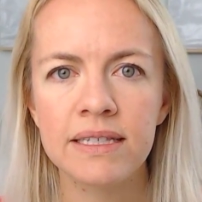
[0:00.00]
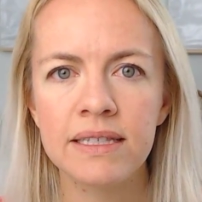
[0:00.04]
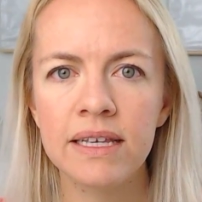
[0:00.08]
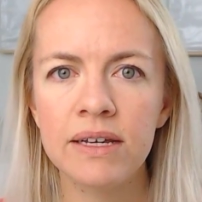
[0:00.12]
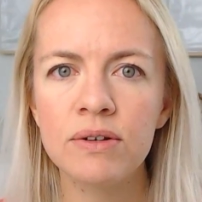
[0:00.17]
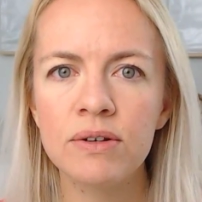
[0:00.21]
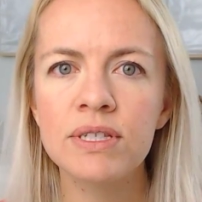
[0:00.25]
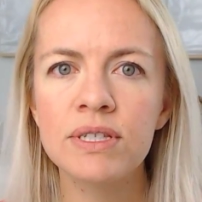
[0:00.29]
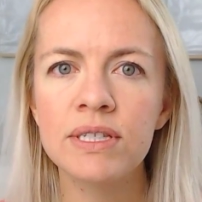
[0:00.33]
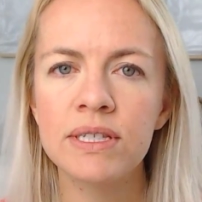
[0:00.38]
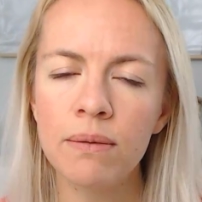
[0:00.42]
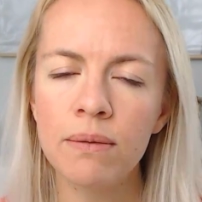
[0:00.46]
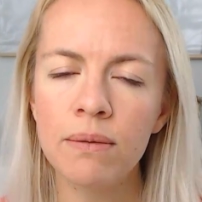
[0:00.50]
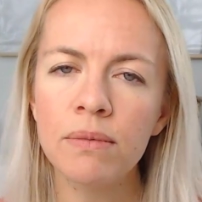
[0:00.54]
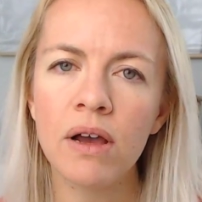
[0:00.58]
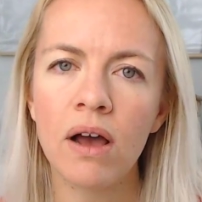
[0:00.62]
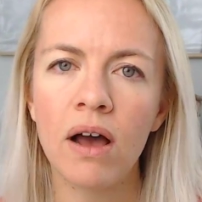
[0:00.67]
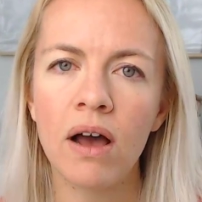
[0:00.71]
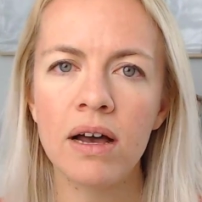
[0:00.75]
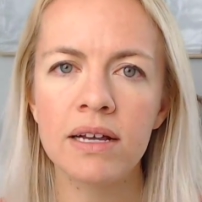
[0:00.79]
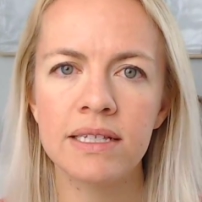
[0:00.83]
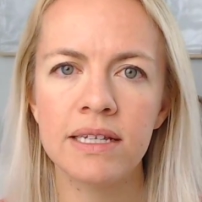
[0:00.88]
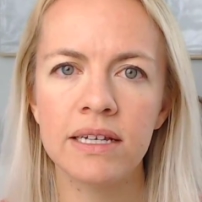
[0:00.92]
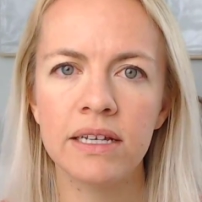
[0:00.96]
there's some
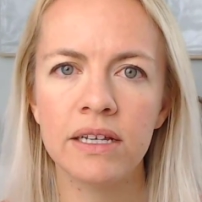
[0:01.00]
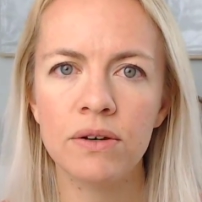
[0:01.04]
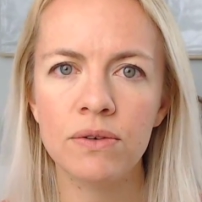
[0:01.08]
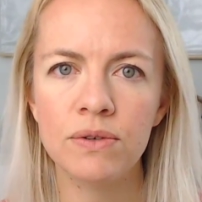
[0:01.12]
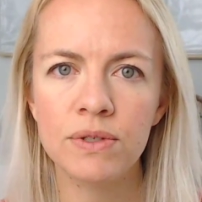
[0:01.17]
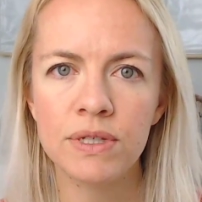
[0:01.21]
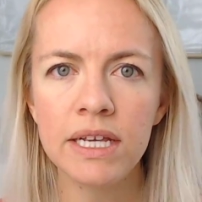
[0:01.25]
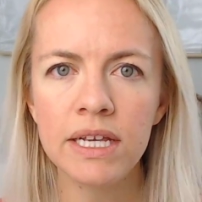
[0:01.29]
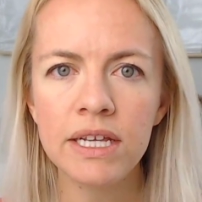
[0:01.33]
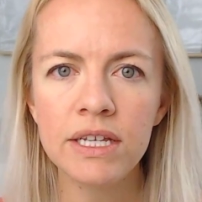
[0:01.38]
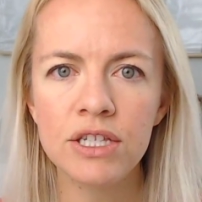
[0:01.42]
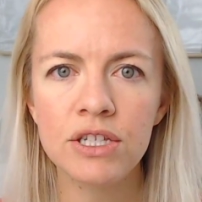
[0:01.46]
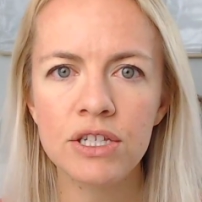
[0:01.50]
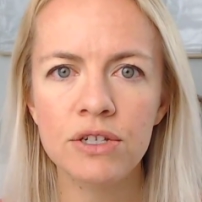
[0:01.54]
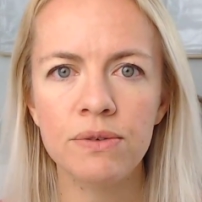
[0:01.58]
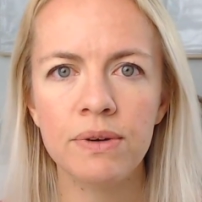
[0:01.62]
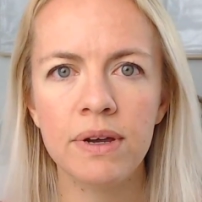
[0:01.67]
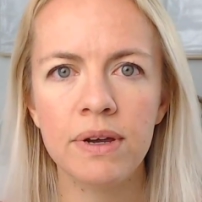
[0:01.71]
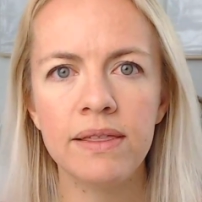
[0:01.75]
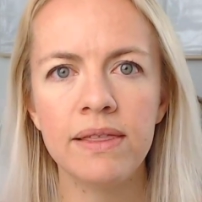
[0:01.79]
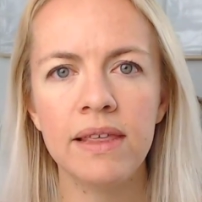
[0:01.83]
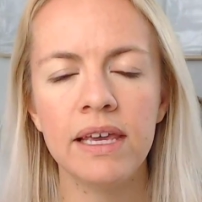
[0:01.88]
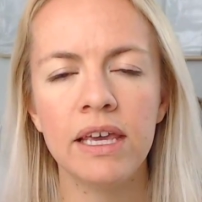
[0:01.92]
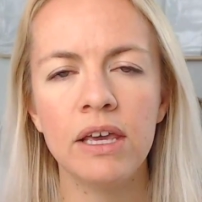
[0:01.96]
cost that goes into
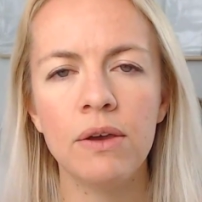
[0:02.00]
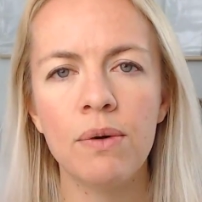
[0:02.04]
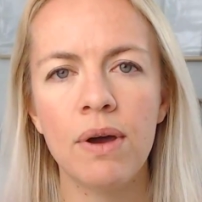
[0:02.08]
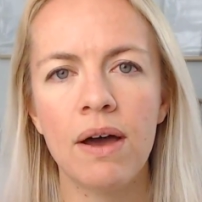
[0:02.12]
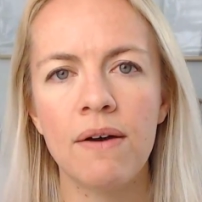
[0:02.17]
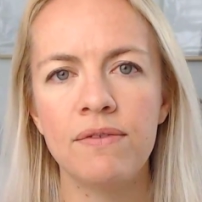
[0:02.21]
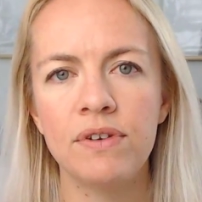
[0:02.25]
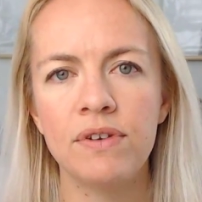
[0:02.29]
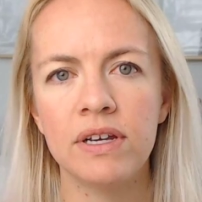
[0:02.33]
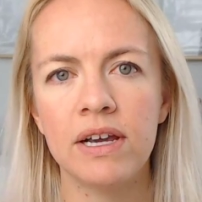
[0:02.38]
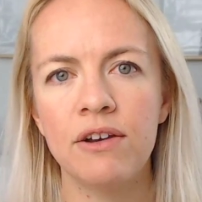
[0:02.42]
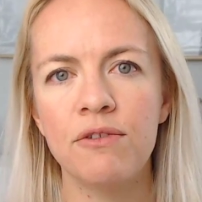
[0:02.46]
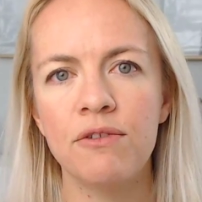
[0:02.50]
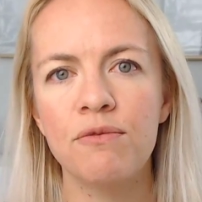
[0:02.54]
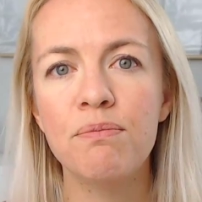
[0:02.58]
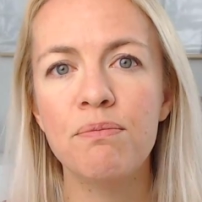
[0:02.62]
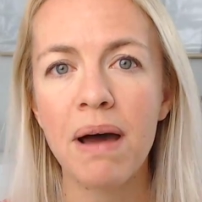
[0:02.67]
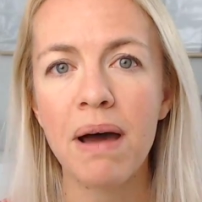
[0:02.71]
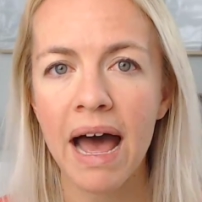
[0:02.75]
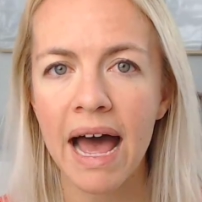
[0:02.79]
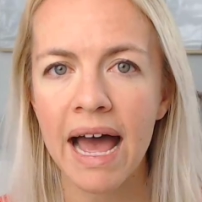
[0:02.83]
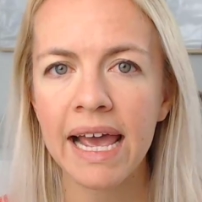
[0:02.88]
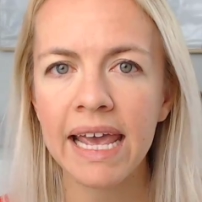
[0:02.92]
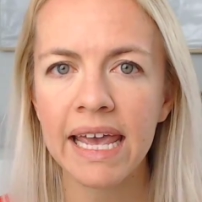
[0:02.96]
it that you have to kind of
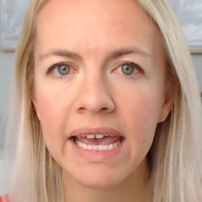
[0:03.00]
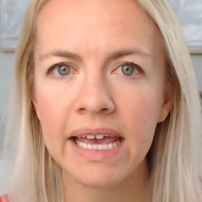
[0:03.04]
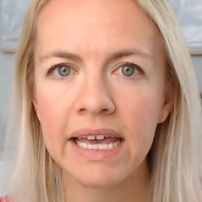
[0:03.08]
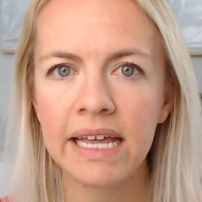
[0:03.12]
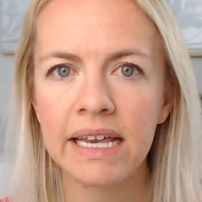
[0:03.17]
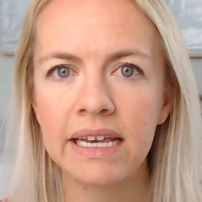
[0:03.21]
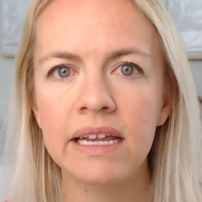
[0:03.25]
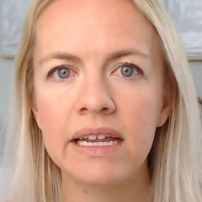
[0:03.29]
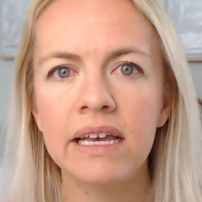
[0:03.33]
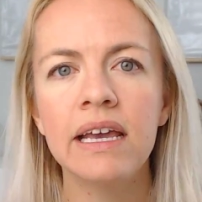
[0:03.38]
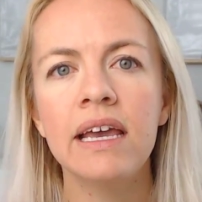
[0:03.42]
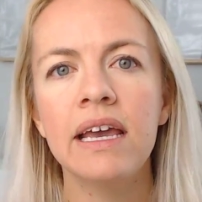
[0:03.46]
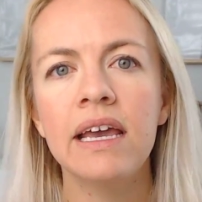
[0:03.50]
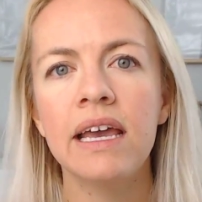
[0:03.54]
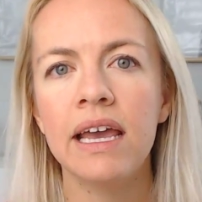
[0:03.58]
buy in